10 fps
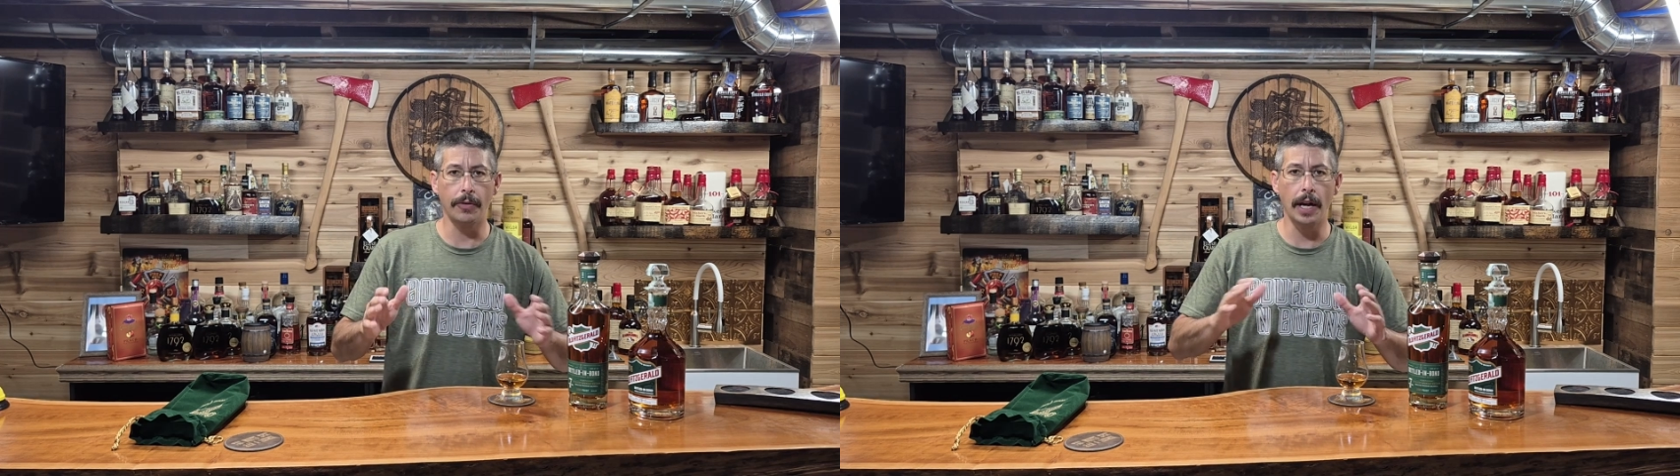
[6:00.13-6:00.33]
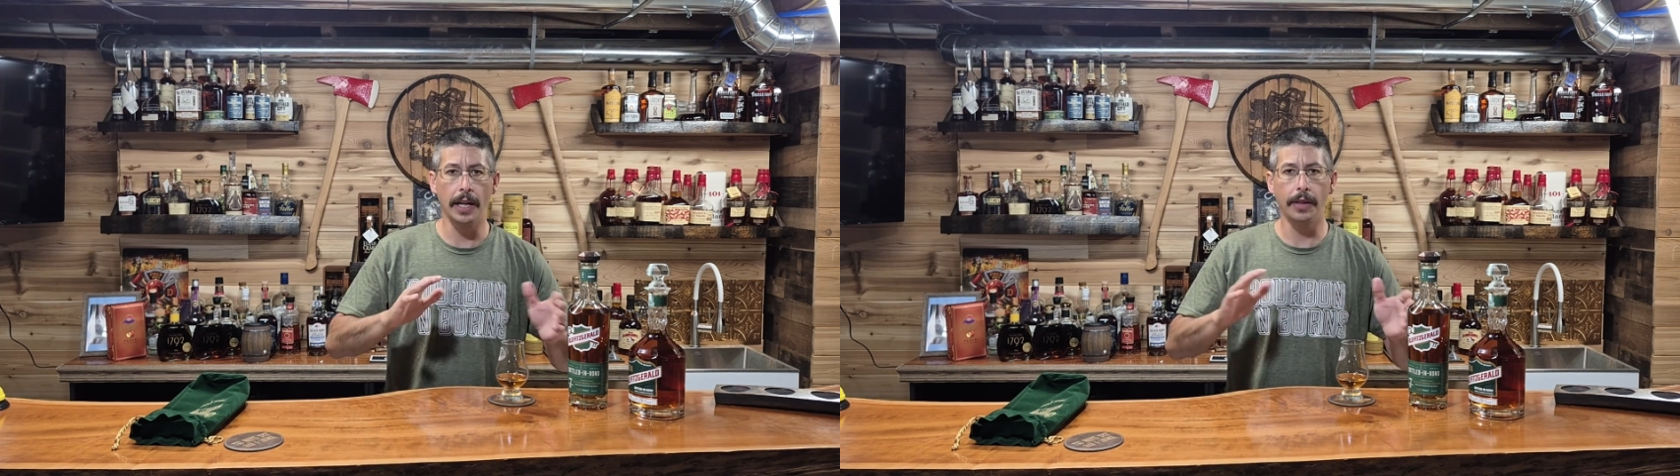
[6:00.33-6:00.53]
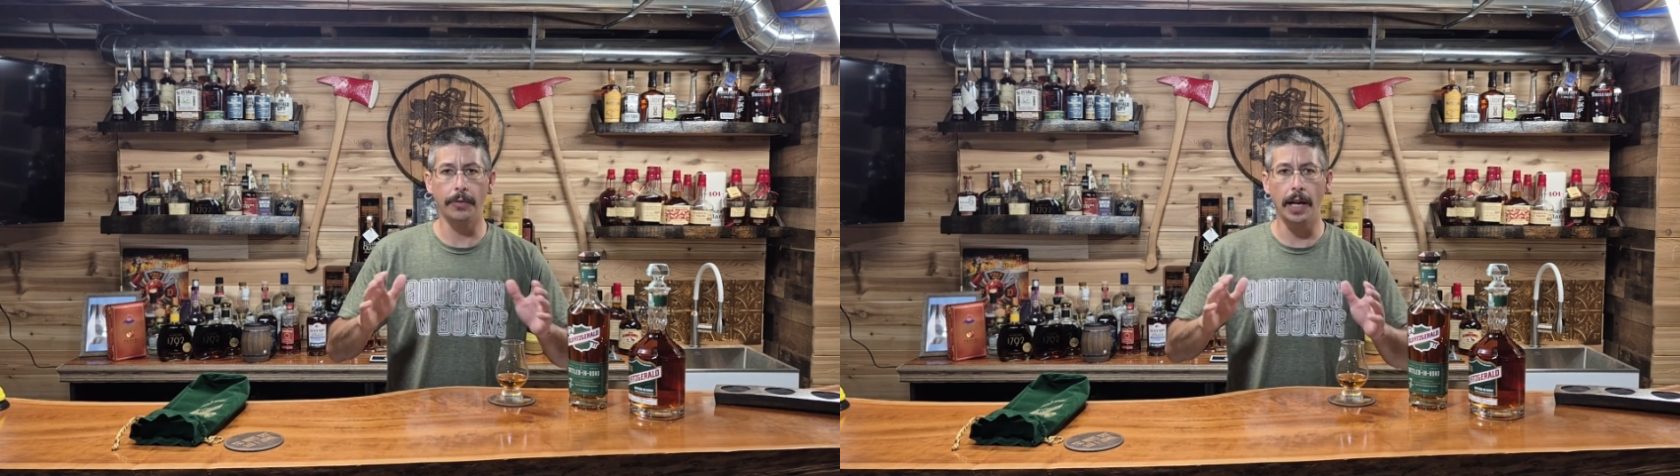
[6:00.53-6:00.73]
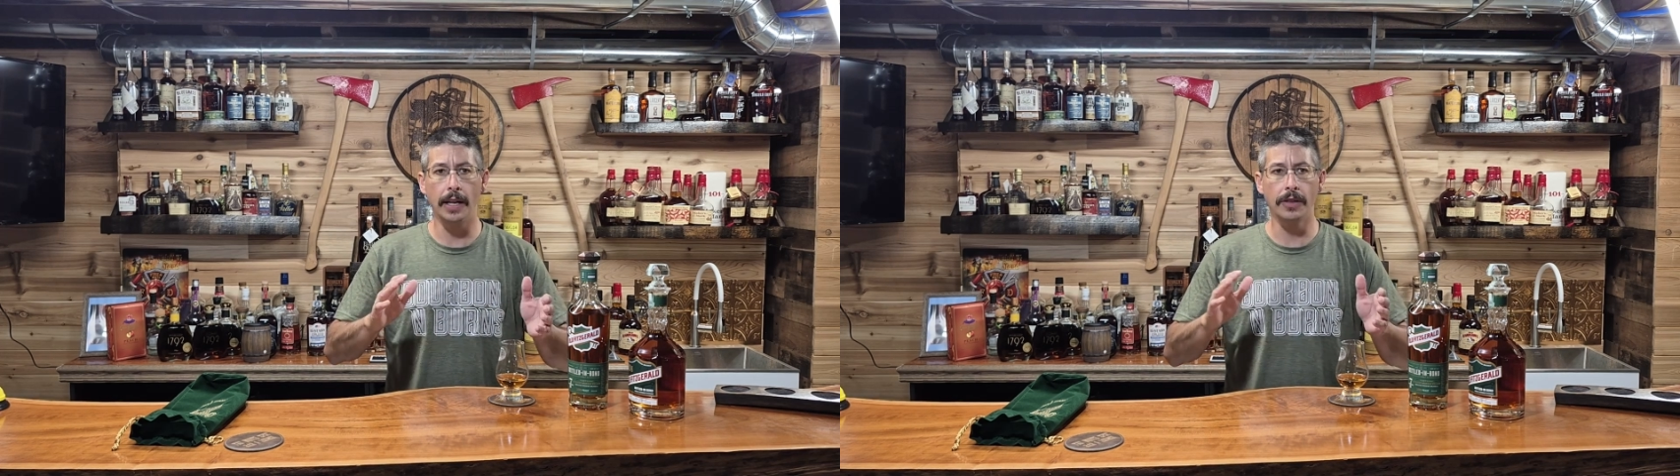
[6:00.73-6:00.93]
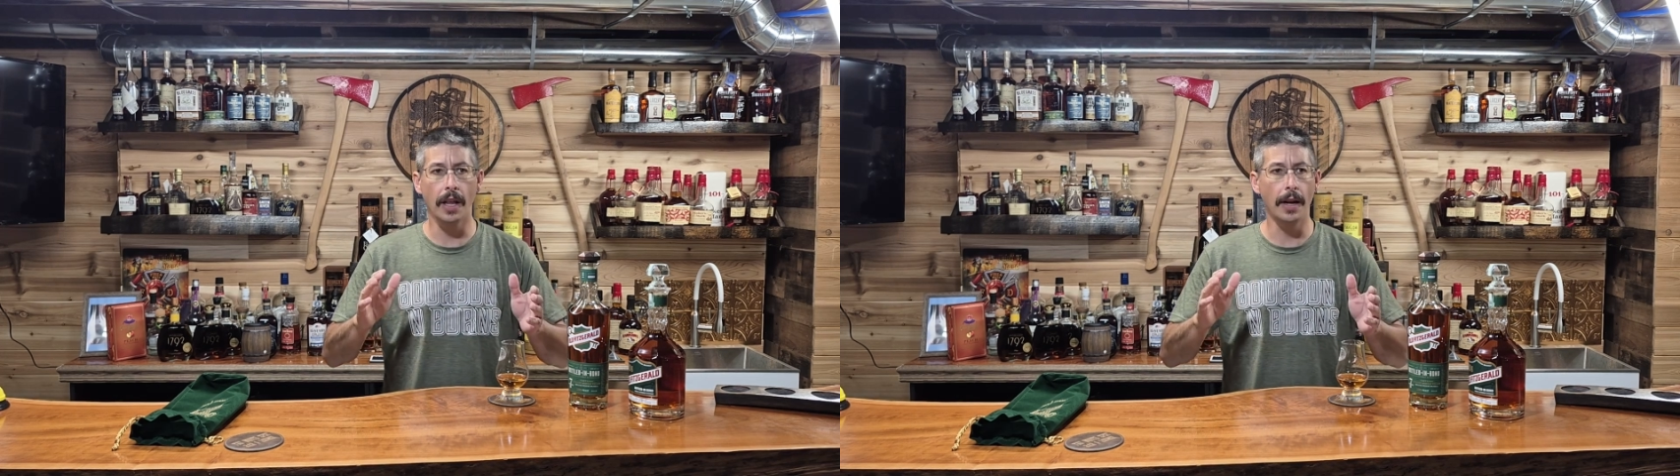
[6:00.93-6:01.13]
of right in the
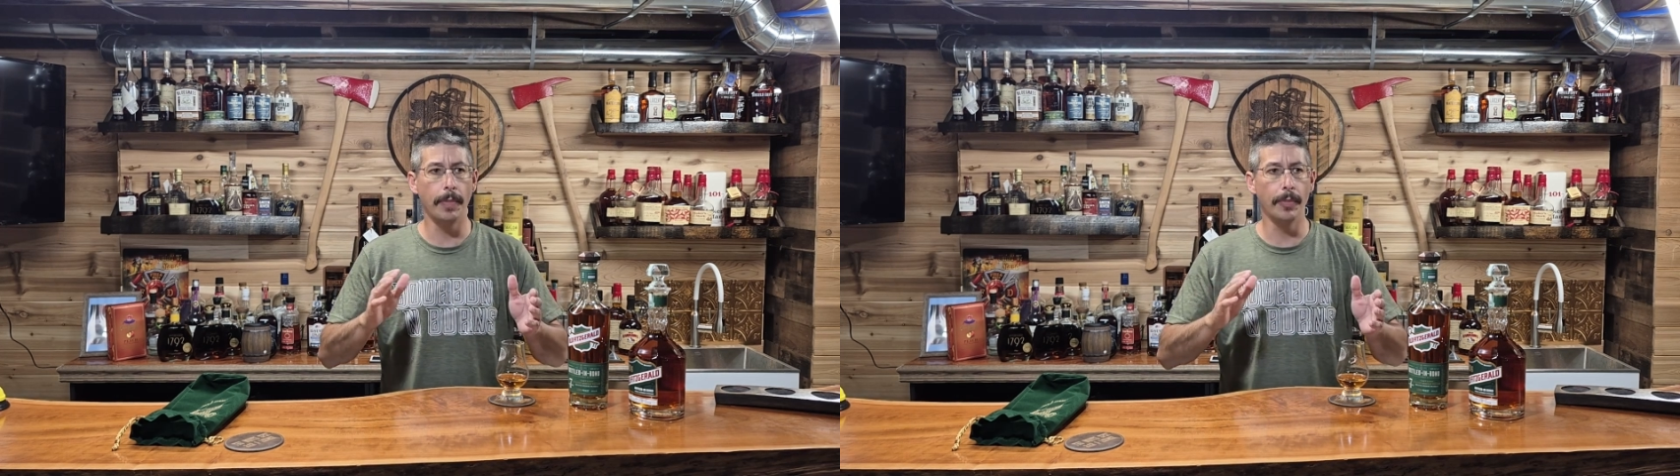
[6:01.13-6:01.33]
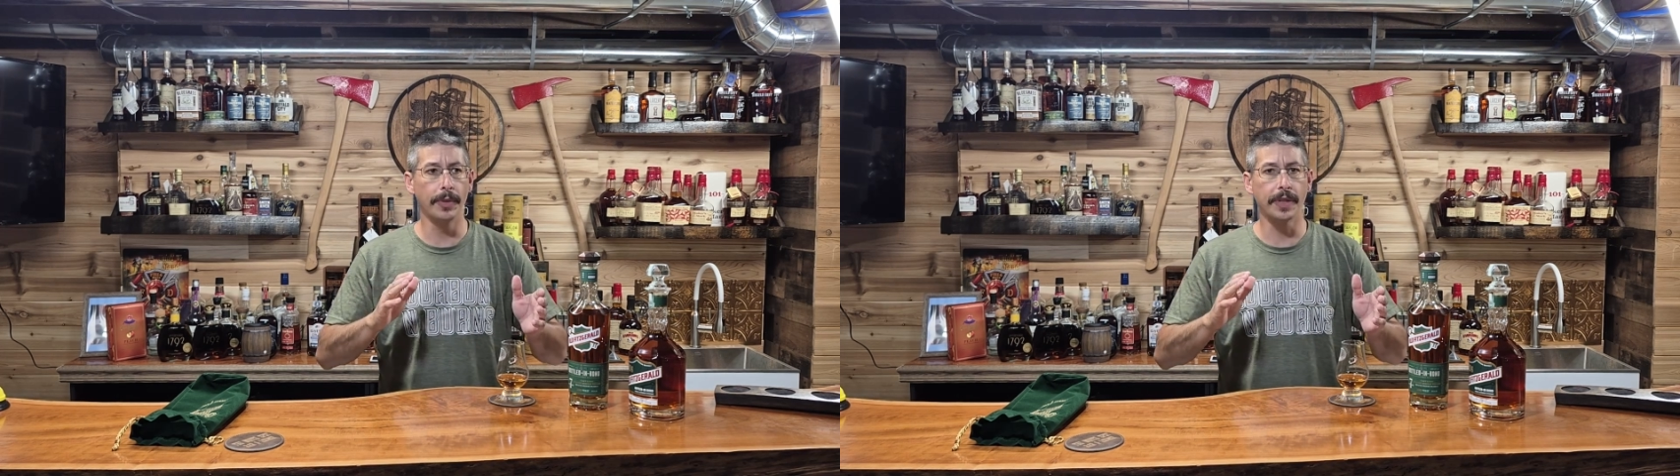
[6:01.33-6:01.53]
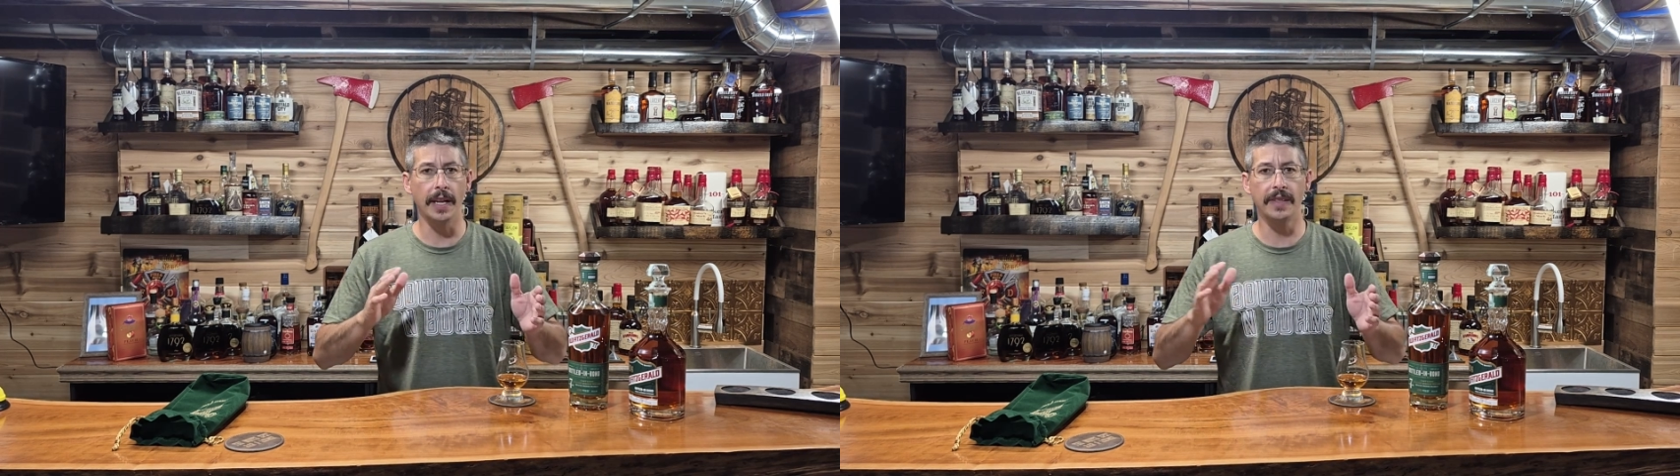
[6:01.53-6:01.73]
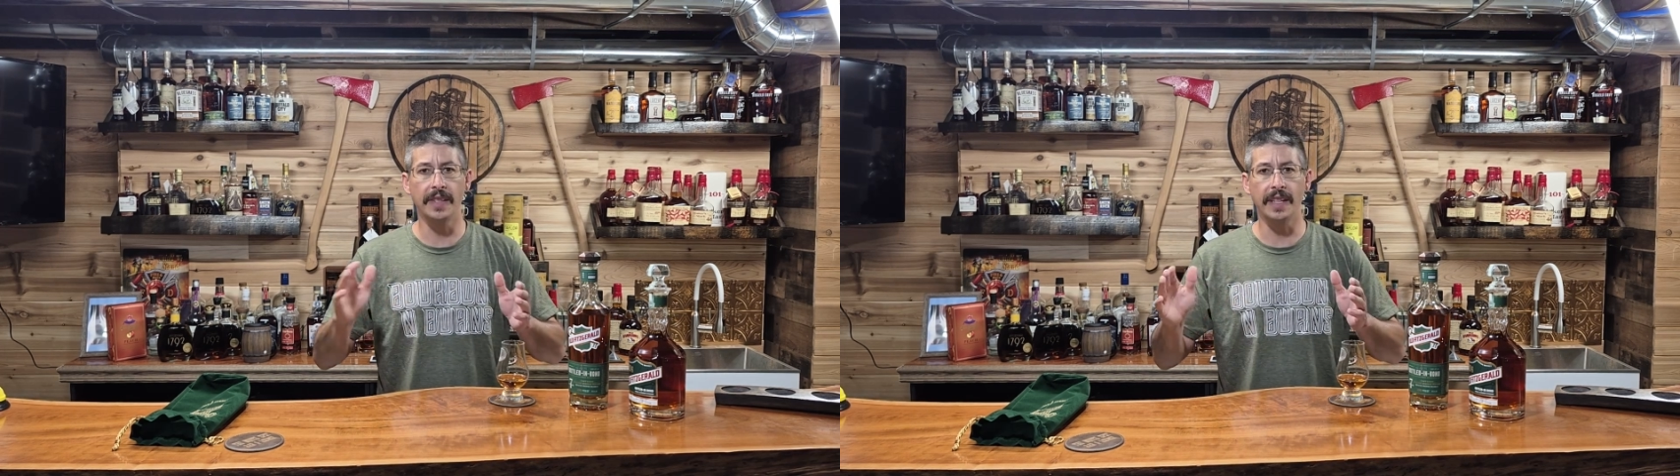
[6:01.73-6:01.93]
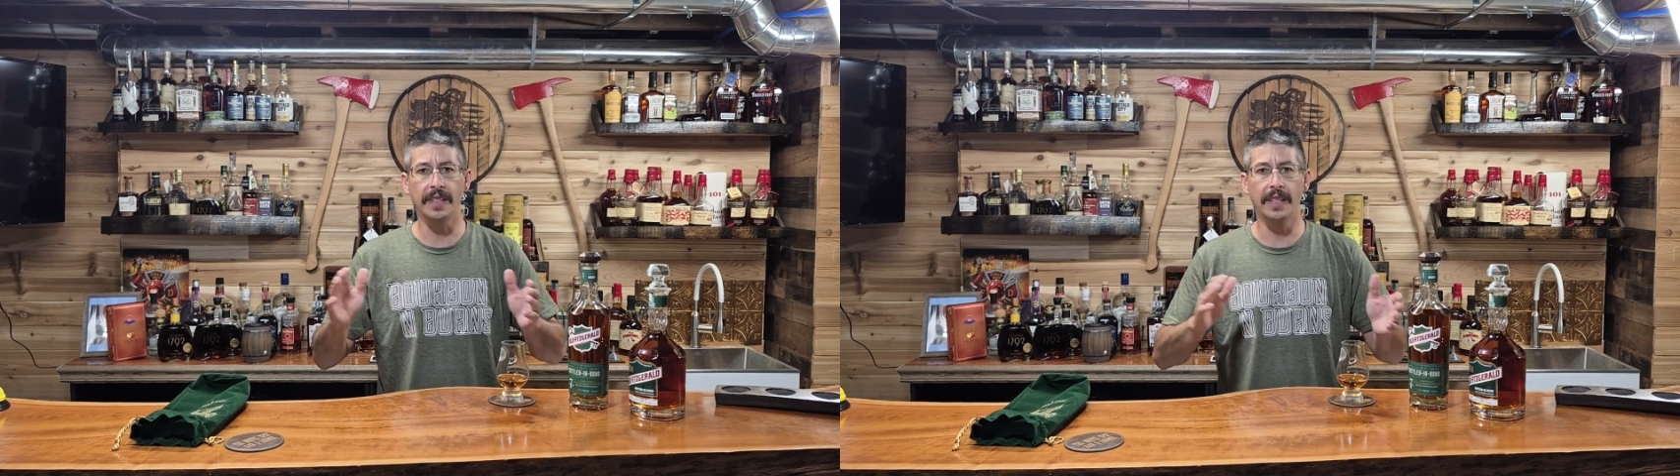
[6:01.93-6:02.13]
range. A lot of people say 6